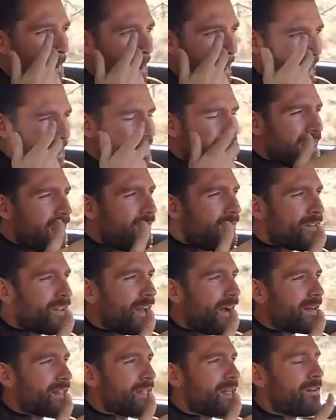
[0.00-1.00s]
I love the
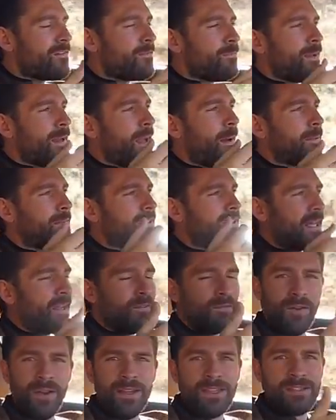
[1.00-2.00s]
idea of being able to take
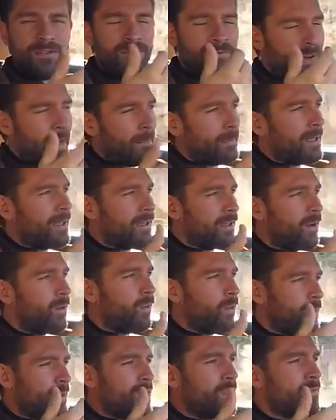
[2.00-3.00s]
friends and family
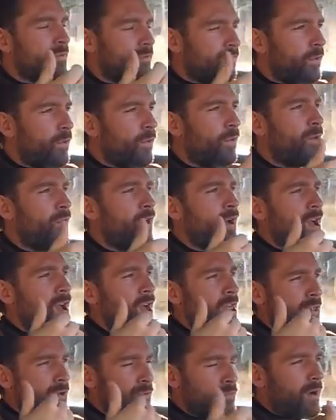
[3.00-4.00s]
along with you for
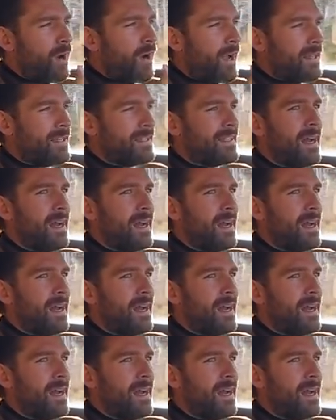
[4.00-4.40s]
the ride.